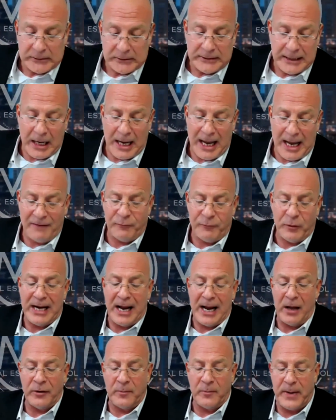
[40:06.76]
Now, halfway
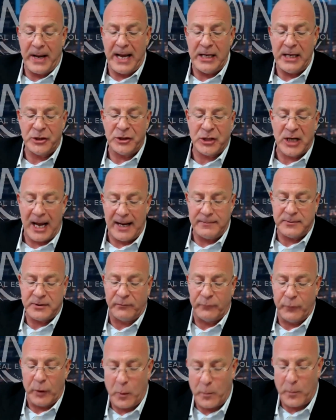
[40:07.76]
down the page, types
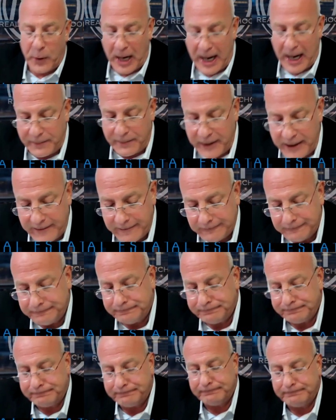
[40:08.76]
of real property.
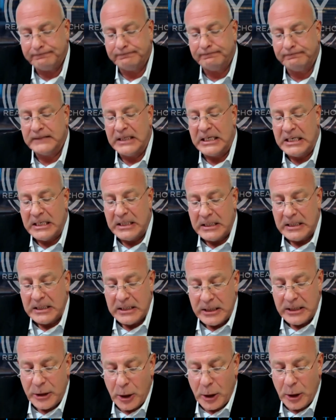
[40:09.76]

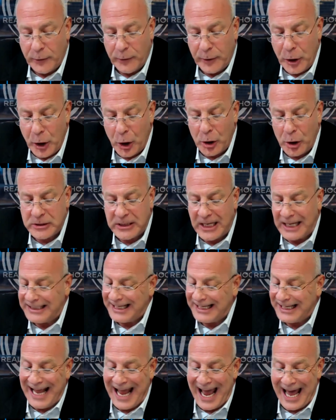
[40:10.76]
The nerds like
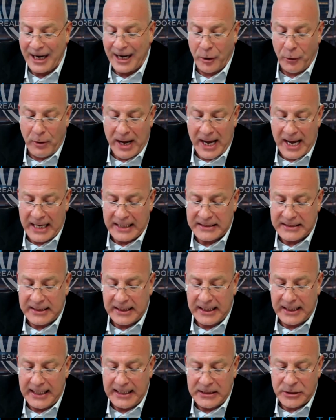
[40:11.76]
to categorize
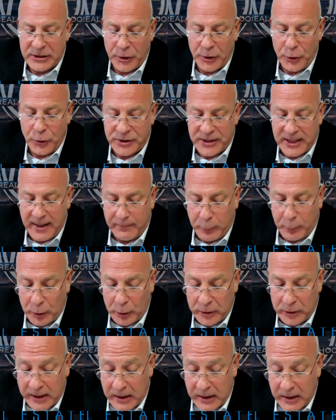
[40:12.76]
things. So you see a
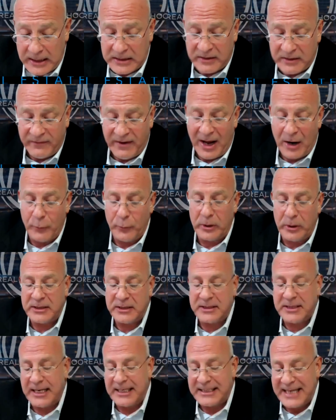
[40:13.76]
bulleted list of how real
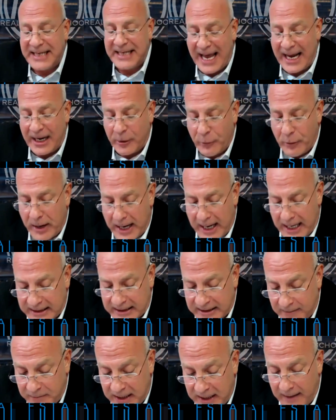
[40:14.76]
estate is categorized.
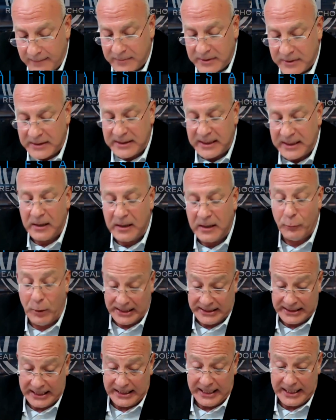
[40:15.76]
Sometimes it's
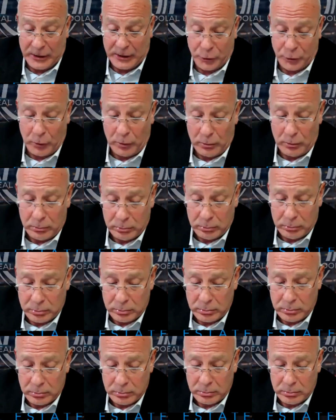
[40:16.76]
residential.
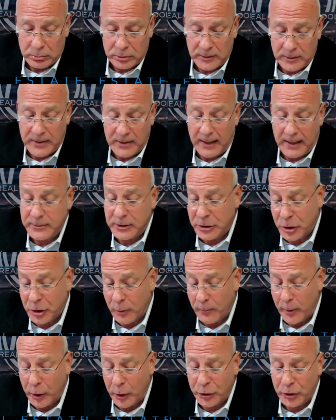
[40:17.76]
Sometimes it's
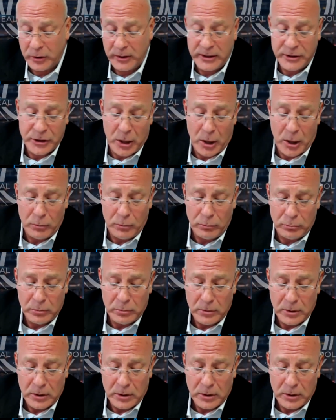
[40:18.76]
commercially zoned.